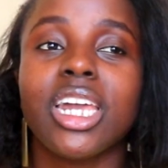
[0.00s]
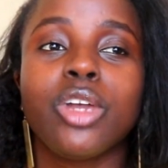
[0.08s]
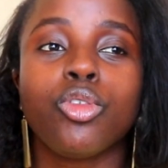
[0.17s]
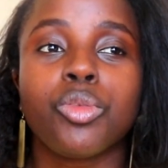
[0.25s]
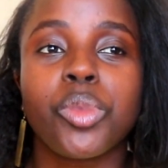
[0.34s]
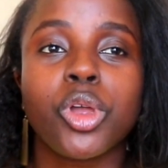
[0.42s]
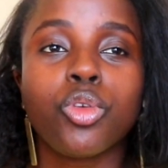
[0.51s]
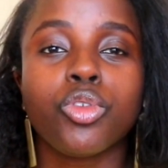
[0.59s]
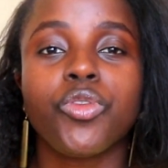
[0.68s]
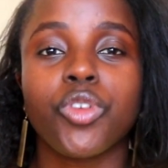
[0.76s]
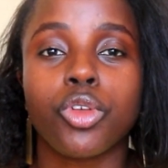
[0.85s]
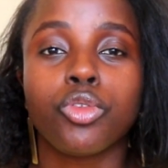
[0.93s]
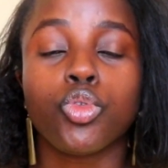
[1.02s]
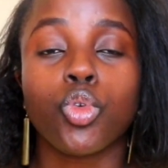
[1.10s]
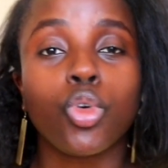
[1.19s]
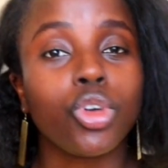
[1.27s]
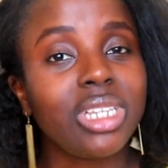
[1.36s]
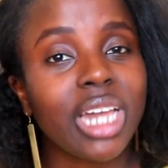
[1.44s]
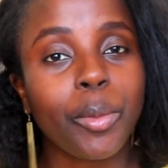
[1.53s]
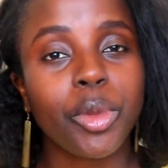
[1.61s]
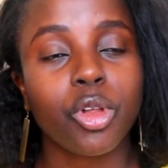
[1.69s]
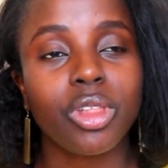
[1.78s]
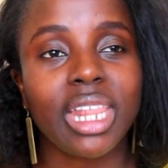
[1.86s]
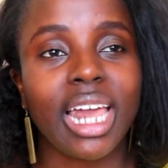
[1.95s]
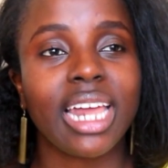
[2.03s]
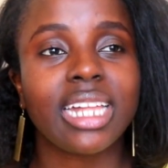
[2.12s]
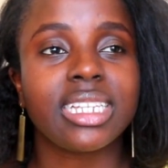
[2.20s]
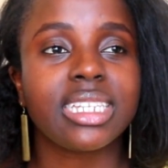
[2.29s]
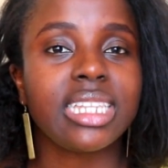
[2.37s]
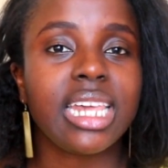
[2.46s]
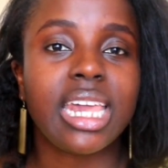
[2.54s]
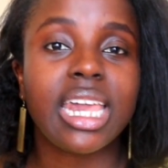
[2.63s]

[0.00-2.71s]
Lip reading: it would be good for you to go type it on there and see,